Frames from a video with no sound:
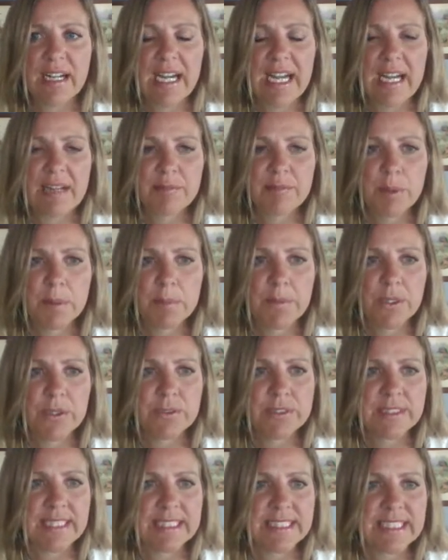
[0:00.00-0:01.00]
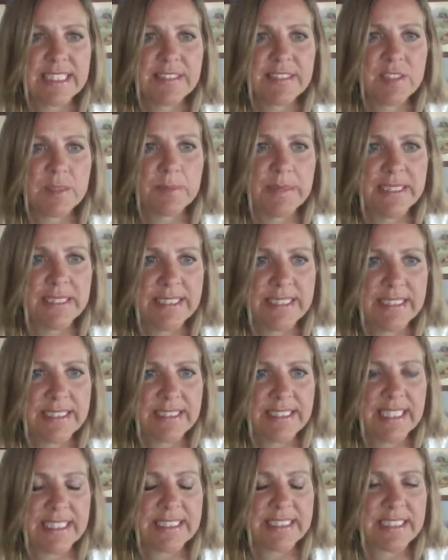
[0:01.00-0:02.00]
have proposed sensitive species
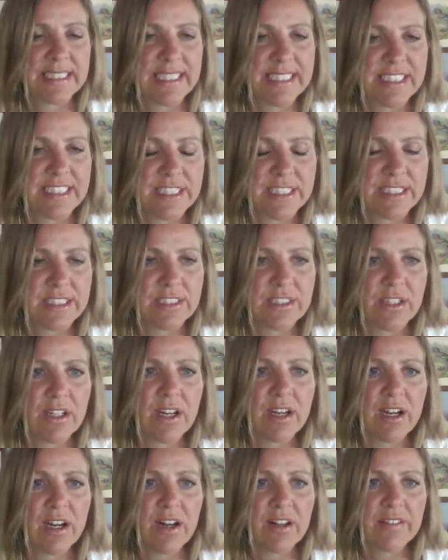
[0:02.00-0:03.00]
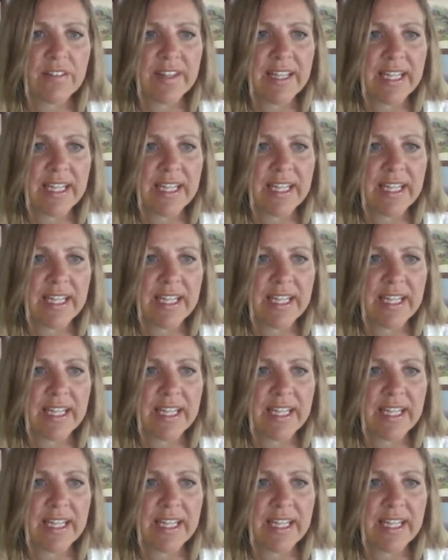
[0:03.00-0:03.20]
designations are on